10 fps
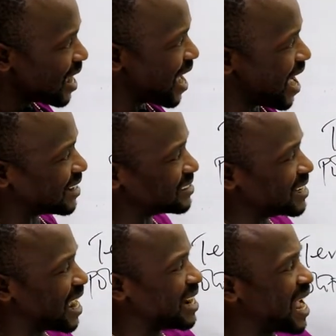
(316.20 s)

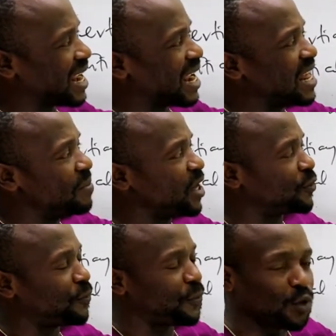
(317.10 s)
as an
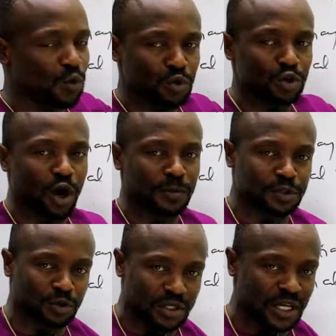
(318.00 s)
academic field of
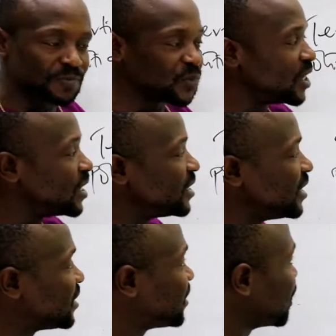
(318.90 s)
study,
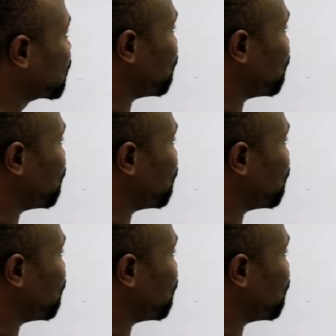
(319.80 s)
it is